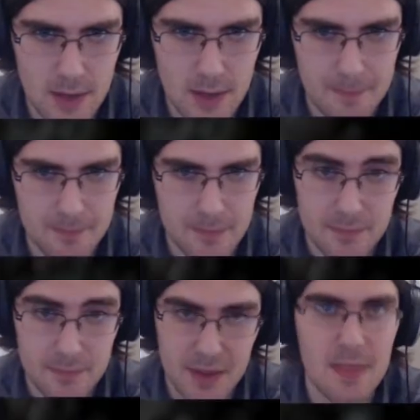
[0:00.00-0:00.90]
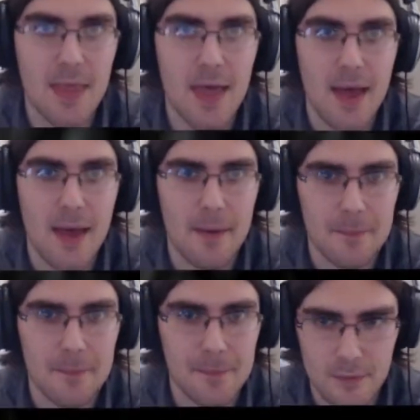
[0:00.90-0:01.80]
Uh, nothing in there.
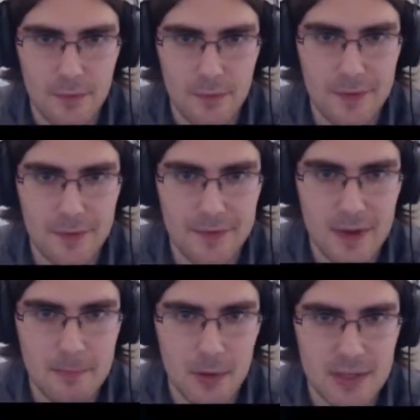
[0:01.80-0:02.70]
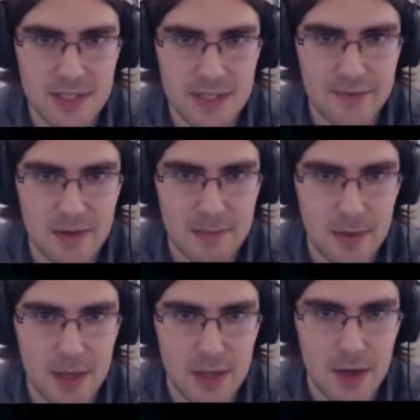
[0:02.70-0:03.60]
Got fifteen bullets left in
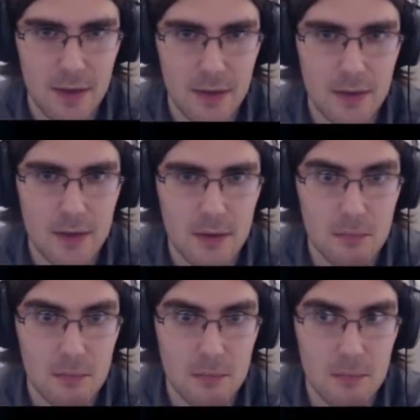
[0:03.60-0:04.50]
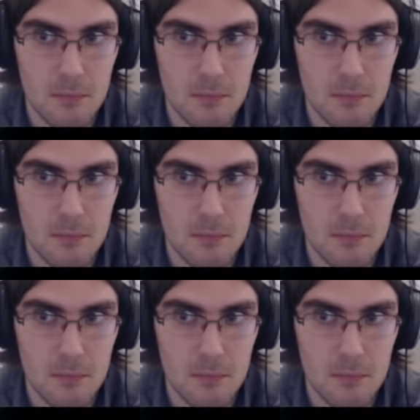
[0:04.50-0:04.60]
my gun.